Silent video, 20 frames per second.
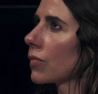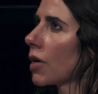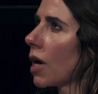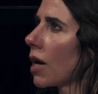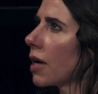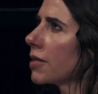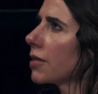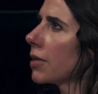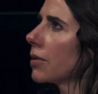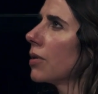
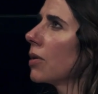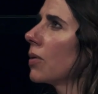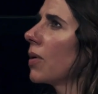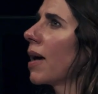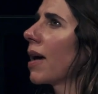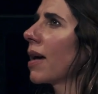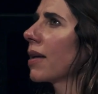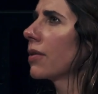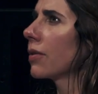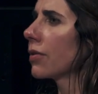I don't know, I
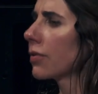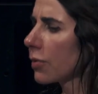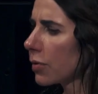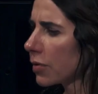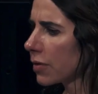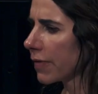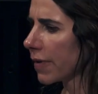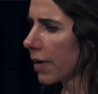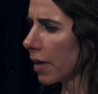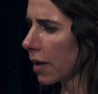hadn't
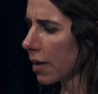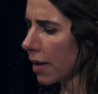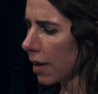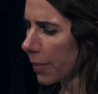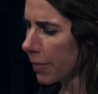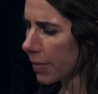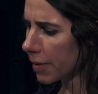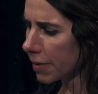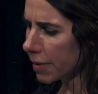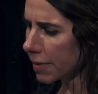thought of it like
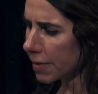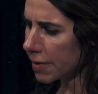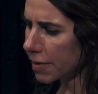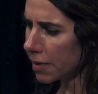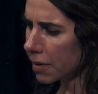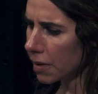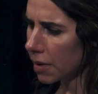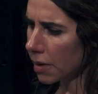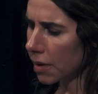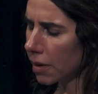that, because
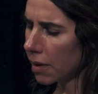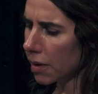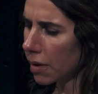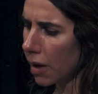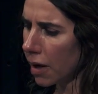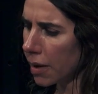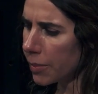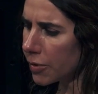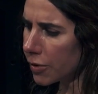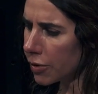
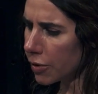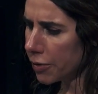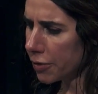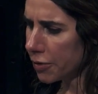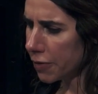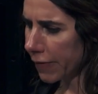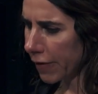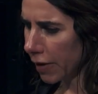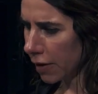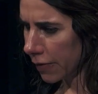I'm a
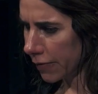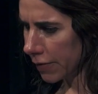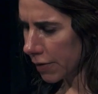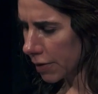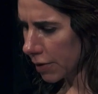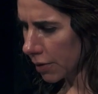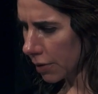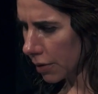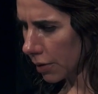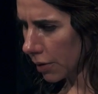huge fan of
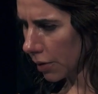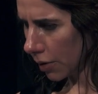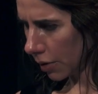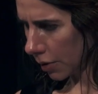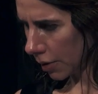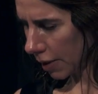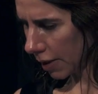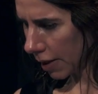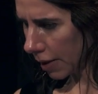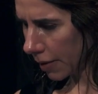his
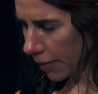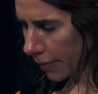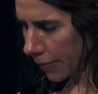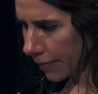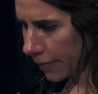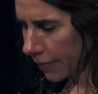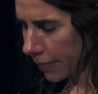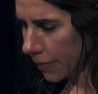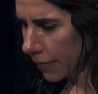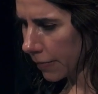early
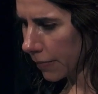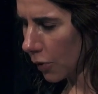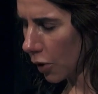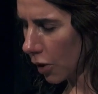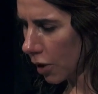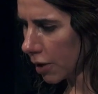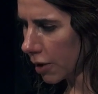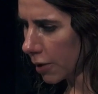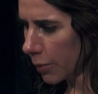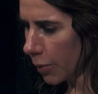
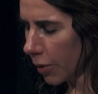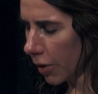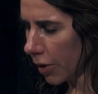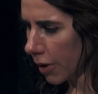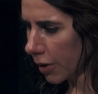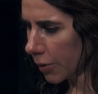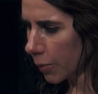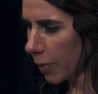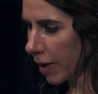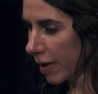
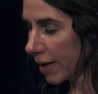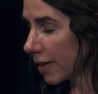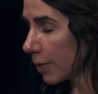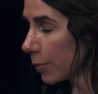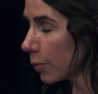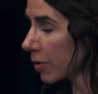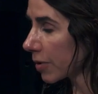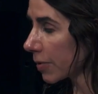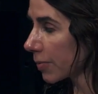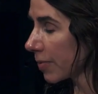work, where he
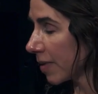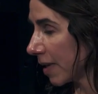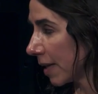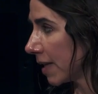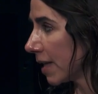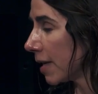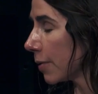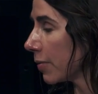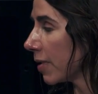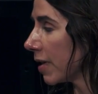
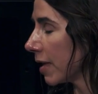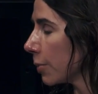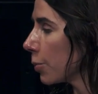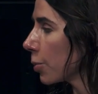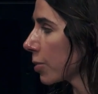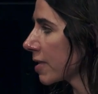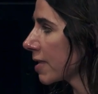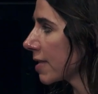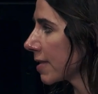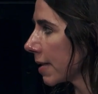really
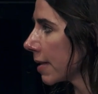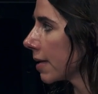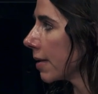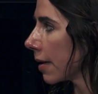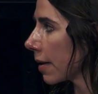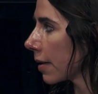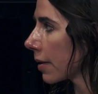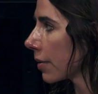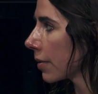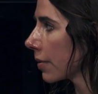was
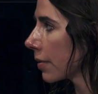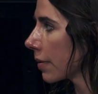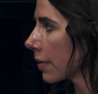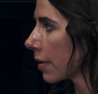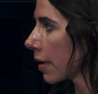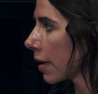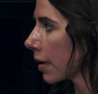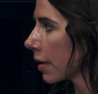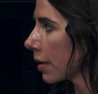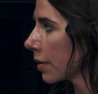singing
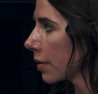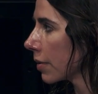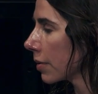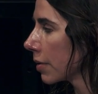then.